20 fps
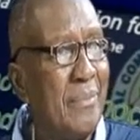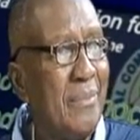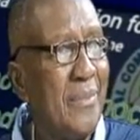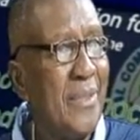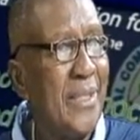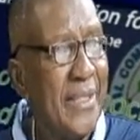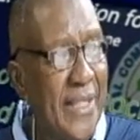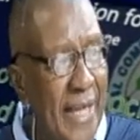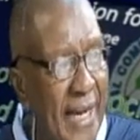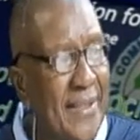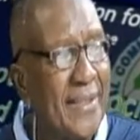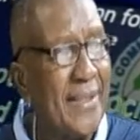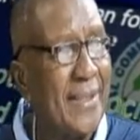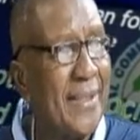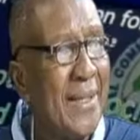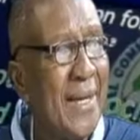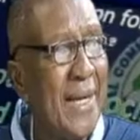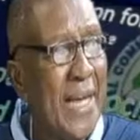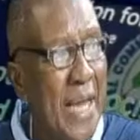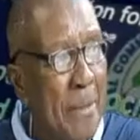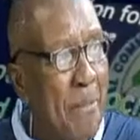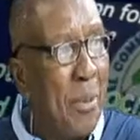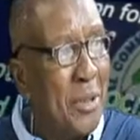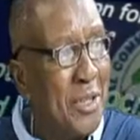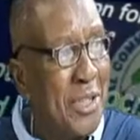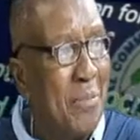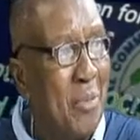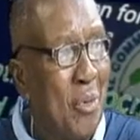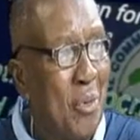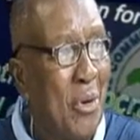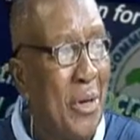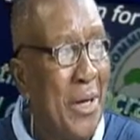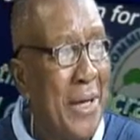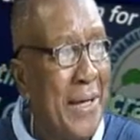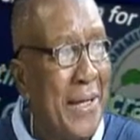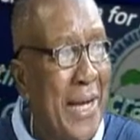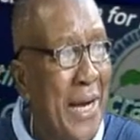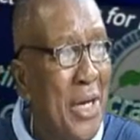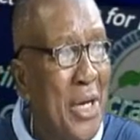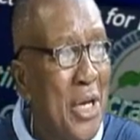Yes, it's possible.
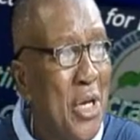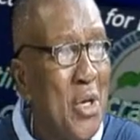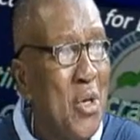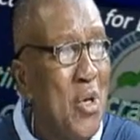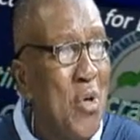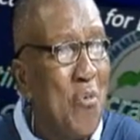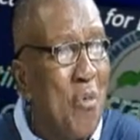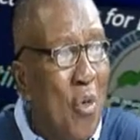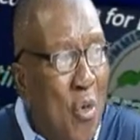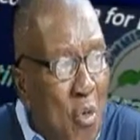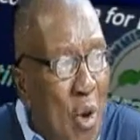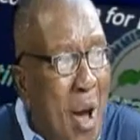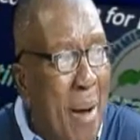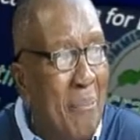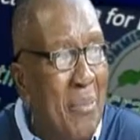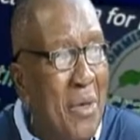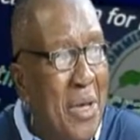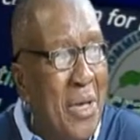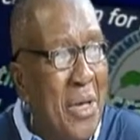That is for none.